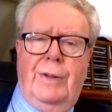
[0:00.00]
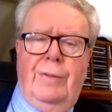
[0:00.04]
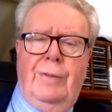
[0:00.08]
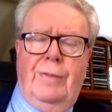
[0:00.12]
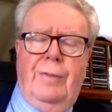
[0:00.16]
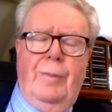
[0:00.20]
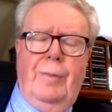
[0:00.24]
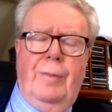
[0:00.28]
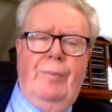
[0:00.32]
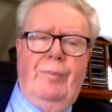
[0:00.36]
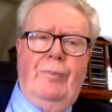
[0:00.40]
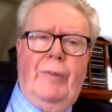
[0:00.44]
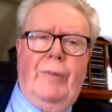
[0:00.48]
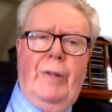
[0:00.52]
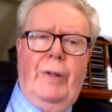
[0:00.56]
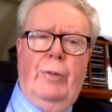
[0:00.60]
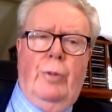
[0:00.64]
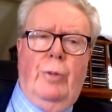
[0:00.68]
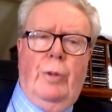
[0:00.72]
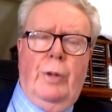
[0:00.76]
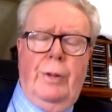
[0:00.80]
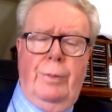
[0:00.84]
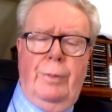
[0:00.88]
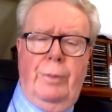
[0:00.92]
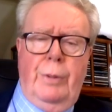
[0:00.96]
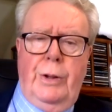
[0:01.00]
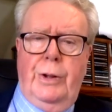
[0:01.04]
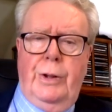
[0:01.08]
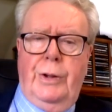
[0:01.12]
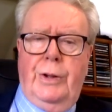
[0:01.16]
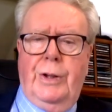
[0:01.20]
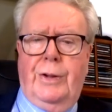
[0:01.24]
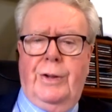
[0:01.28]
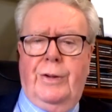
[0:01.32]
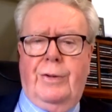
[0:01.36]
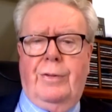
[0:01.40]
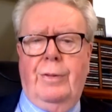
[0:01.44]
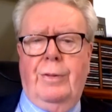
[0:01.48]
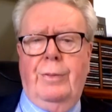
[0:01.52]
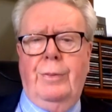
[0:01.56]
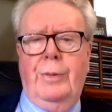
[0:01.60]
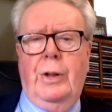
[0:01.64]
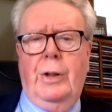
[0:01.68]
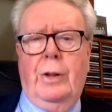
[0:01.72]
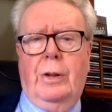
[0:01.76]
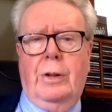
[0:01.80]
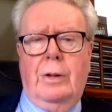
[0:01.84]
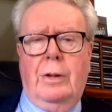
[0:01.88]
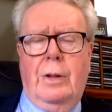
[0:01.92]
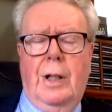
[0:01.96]
of what emerges from
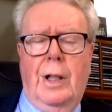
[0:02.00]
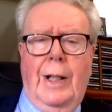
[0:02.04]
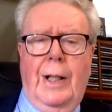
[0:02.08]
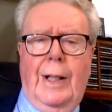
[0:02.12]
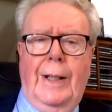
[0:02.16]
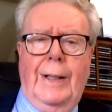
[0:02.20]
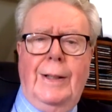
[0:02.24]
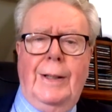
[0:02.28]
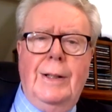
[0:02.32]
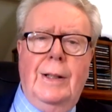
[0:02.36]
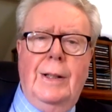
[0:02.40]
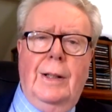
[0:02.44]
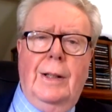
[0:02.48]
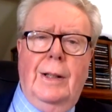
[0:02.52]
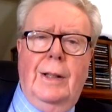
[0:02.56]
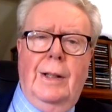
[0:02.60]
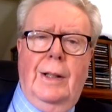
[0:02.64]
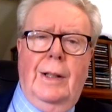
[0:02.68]
Ukraine